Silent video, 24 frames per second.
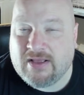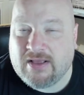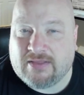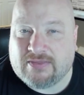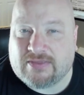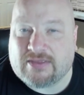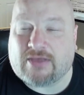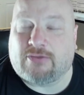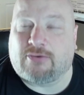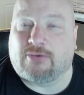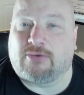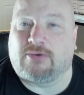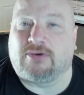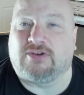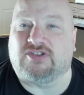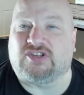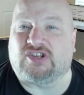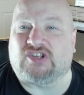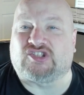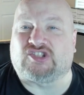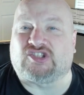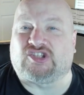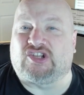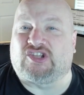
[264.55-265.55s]
Now, there is a
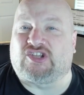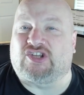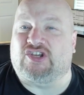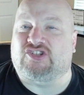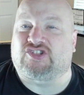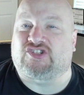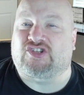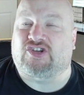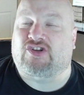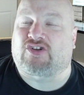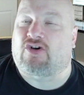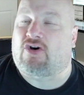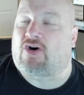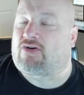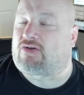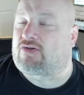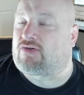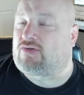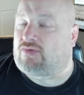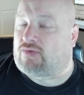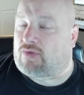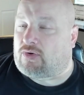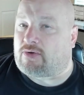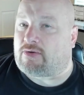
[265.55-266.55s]
statistic called
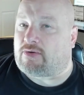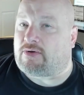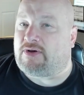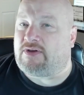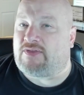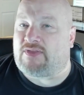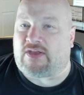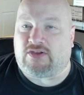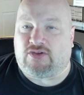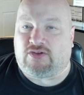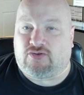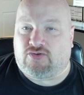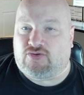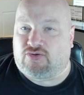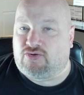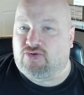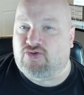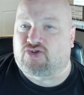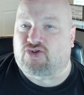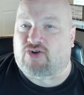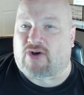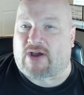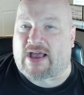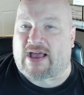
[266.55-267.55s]
glory that you do
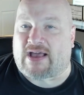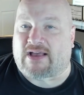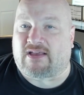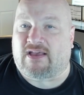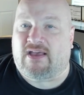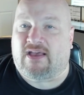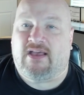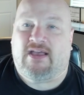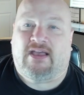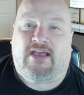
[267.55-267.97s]
track,